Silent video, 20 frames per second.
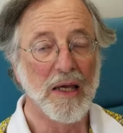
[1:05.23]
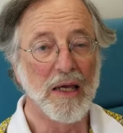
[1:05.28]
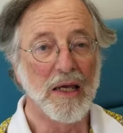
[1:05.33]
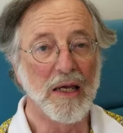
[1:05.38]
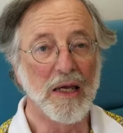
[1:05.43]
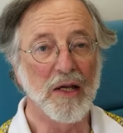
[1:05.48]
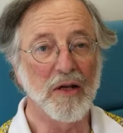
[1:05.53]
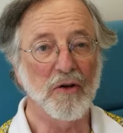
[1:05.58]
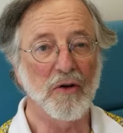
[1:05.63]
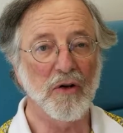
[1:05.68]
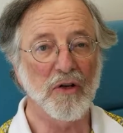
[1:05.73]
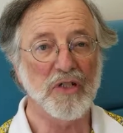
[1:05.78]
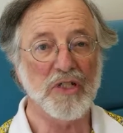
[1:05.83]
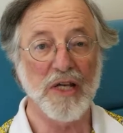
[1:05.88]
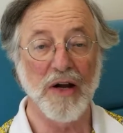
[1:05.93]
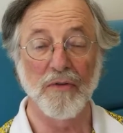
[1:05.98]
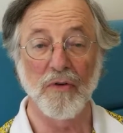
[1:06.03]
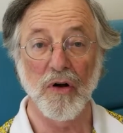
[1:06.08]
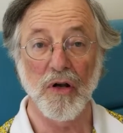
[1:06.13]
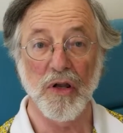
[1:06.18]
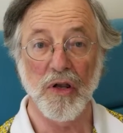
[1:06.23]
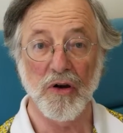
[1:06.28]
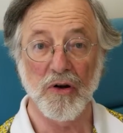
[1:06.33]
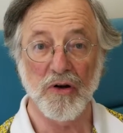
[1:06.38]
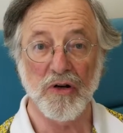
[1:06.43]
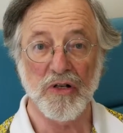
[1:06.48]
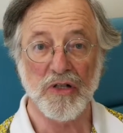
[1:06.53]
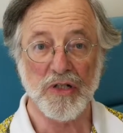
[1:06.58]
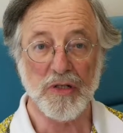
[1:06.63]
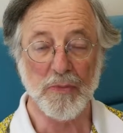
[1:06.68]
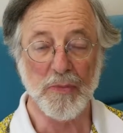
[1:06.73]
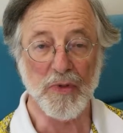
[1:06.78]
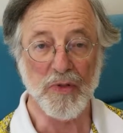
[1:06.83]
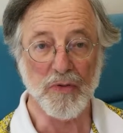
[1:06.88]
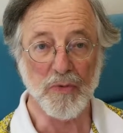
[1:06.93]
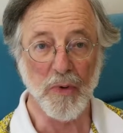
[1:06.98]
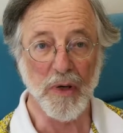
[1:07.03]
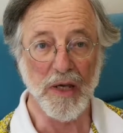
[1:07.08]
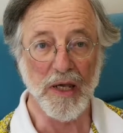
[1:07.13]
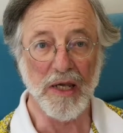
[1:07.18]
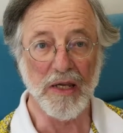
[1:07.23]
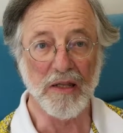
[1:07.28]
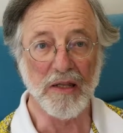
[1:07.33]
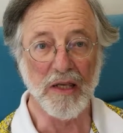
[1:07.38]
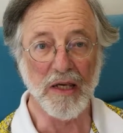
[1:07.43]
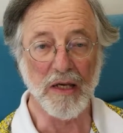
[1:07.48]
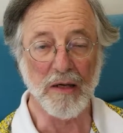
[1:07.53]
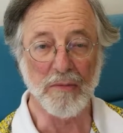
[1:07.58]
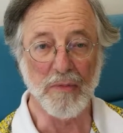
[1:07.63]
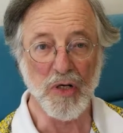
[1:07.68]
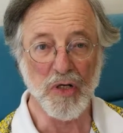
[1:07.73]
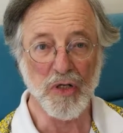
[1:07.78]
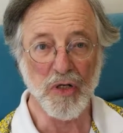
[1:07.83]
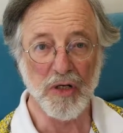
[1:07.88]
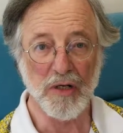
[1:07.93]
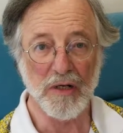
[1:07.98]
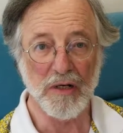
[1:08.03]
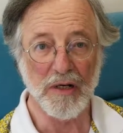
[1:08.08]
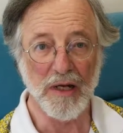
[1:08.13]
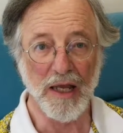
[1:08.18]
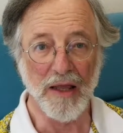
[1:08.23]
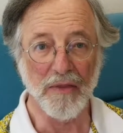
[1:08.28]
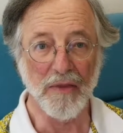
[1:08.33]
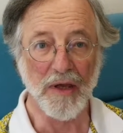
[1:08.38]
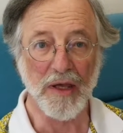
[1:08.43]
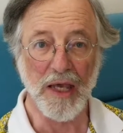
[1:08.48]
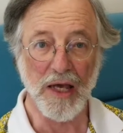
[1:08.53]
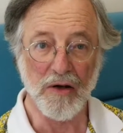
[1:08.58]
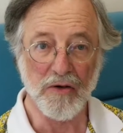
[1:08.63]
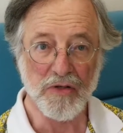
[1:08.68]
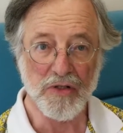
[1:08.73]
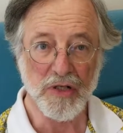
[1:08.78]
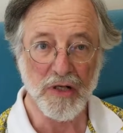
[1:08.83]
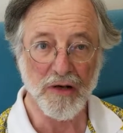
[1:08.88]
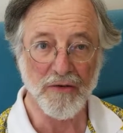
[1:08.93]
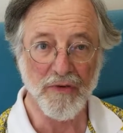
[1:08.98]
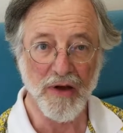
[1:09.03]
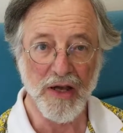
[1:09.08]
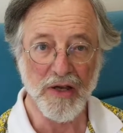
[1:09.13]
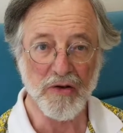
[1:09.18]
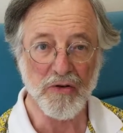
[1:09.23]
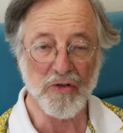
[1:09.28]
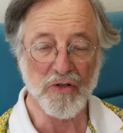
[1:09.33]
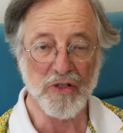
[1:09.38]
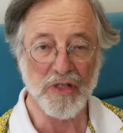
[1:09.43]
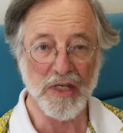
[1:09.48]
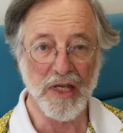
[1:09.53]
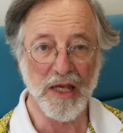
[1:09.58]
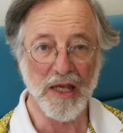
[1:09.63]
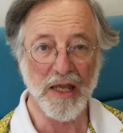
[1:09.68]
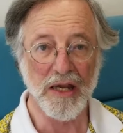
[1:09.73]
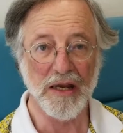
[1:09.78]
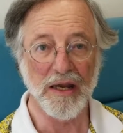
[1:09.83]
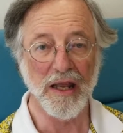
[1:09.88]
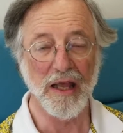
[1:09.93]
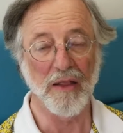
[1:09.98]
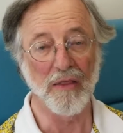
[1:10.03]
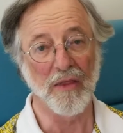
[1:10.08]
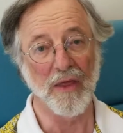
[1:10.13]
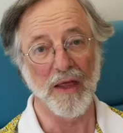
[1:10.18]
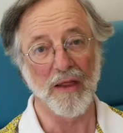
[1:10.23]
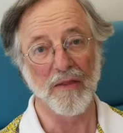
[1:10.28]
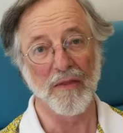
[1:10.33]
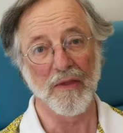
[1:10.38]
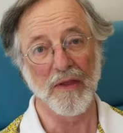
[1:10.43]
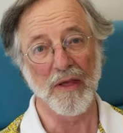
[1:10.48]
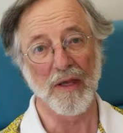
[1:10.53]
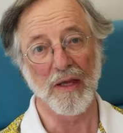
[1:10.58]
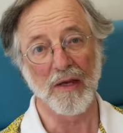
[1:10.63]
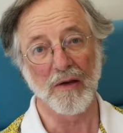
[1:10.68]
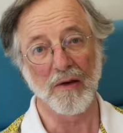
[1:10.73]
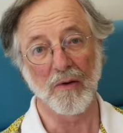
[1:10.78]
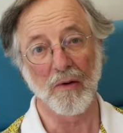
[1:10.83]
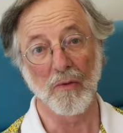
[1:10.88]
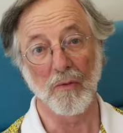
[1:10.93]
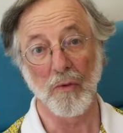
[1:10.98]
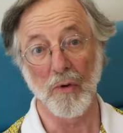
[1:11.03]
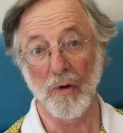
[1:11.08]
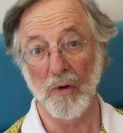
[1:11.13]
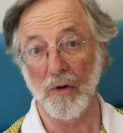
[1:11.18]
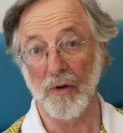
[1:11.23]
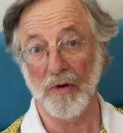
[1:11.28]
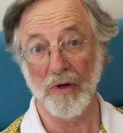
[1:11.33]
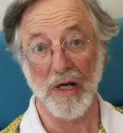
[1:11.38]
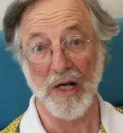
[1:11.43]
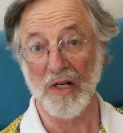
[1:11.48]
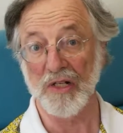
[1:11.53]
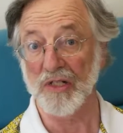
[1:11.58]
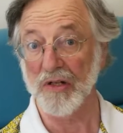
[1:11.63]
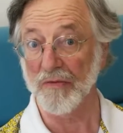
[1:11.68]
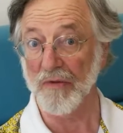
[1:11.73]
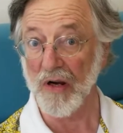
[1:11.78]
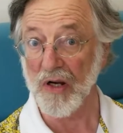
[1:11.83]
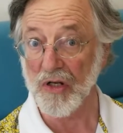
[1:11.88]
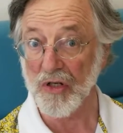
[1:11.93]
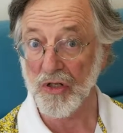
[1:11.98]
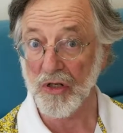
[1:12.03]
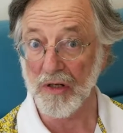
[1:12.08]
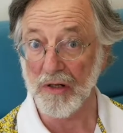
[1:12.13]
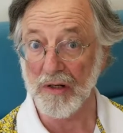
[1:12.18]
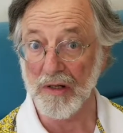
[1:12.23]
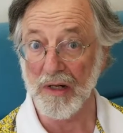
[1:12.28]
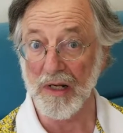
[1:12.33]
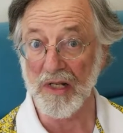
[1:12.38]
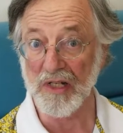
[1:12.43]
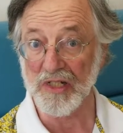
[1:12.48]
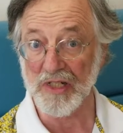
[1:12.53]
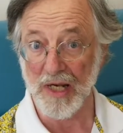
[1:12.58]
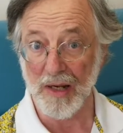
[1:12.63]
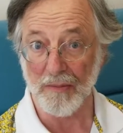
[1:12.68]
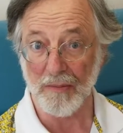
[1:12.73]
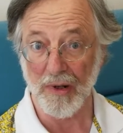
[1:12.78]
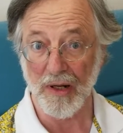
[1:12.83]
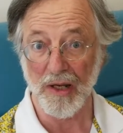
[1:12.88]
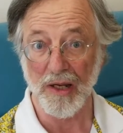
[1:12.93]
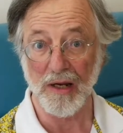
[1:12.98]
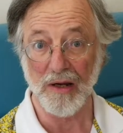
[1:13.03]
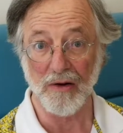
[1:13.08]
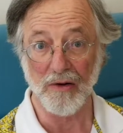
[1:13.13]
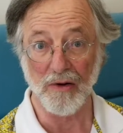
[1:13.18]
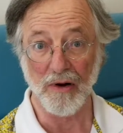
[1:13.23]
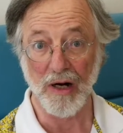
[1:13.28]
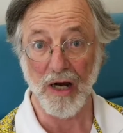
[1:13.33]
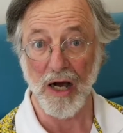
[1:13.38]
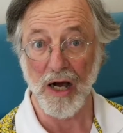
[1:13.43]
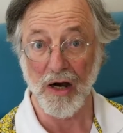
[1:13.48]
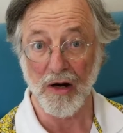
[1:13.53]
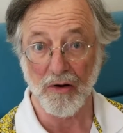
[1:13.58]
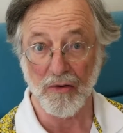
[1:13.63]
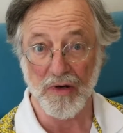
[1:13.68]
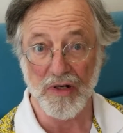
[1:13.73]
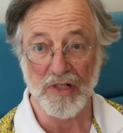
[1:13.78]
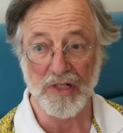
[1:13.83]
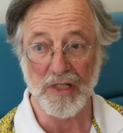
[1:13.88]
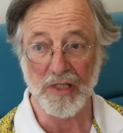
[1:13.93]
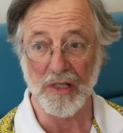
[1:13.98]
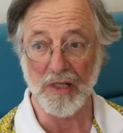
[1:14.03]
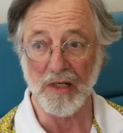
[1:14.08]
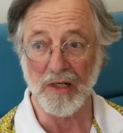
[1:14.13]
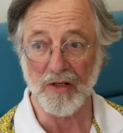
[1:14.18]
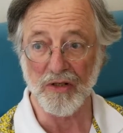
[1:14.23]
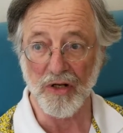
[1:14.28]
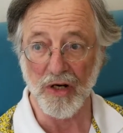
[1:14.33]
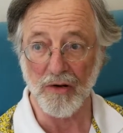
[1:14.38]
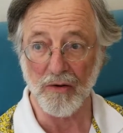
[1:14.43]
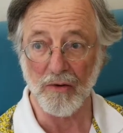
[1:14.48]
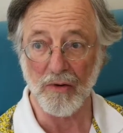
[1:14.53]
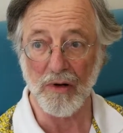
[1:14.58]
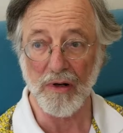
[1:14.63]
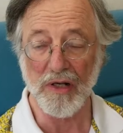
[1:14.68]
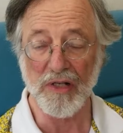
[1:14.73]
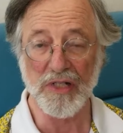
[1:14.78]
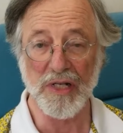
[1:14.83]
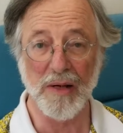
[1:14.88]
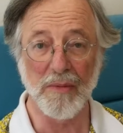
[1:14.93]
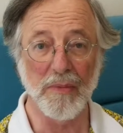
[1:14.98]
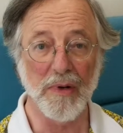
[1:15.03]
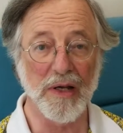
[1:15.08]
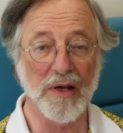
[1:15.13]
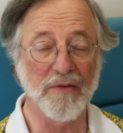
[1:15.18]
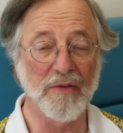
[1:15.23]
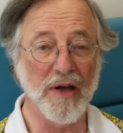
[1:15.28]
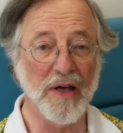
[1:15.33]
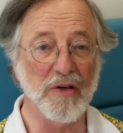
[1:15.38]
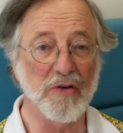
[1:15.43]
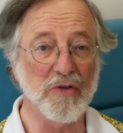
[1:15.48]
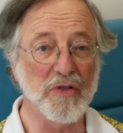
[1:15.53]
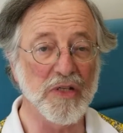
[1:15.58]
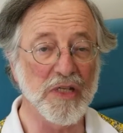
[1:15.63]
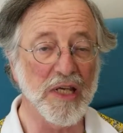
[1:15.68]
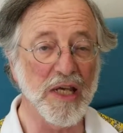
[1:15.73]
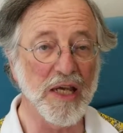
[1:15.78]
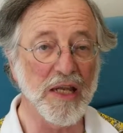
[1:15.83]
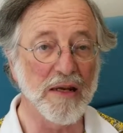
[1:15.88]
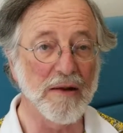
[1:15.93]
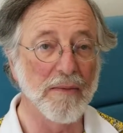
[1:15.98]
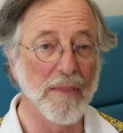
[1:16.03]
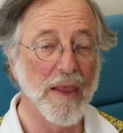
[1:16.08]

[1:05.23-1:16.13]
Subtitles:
It took several years to persuade the Commission and the Council of IUCN, and then the World Conservation Assembly or Congress, the General Assembly of IUCN,